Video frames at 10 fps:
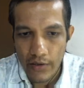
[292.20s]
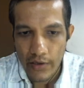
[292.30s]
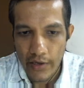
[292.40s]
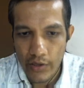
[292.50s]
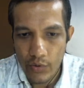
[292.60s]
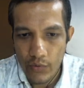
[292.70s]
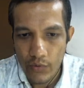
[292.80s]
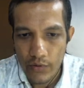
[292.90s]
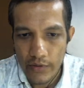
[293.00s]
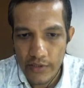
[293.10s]
into
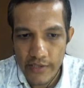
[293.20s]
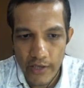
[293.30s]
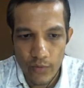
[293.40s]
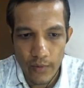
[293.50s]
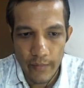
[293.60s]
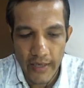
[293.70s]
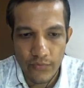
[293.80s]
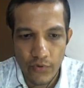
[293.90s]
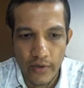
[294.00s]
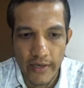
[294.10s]
this 10 to the power minus
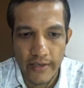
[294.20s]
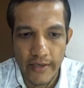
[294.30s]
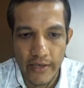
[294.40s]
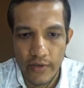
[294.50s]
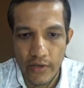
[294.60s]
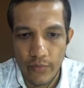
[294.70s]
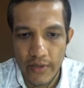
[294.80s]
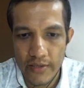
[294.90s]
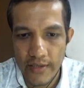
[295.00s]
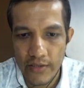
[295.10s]
4. Let's take it to the
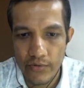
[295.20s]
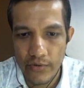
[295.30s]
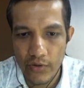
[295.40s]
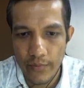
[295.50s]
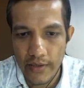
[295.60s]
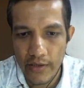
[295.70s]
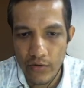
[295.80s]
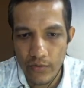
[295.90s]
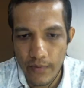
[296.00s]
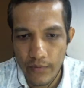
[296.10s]
numerator side, so it will be 10
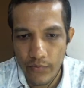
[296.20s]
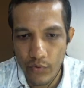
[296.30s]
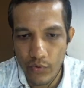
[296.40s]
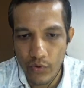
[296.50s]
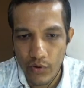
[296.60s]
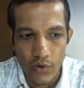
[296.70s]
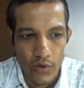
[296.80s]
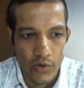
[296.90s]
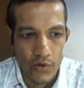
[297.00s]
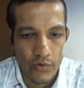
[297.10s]
to the power 4.
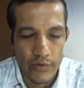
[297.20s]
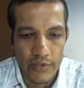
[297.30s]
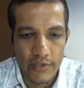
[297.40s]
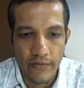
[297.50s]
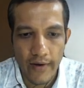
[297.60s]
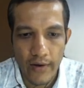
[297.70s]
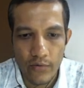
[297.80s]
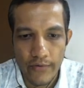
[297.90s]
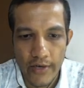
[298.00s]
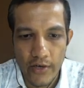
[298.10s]
So this is the value
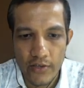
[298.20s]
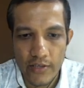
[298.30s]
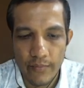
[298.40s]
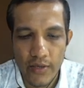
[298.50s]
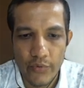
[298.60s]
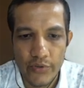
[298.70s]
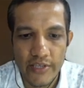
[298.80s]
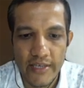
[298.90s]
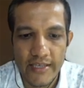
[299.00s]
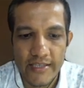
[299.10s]
of Reynolds number, which
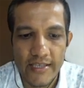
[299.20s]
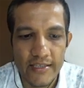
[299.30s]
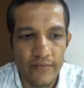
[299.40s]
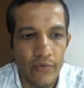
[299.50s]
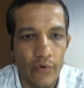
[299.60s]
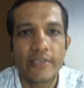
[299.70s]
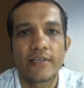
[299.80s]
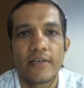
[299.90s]
indicates that the flow is